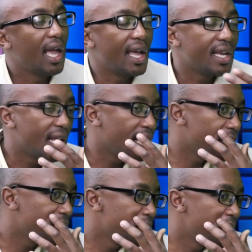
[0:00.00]
And
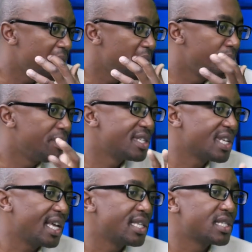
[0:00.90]
then maybe
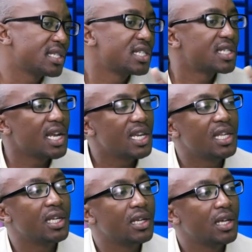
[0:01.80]
besides
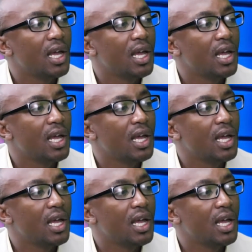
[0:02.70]
trading,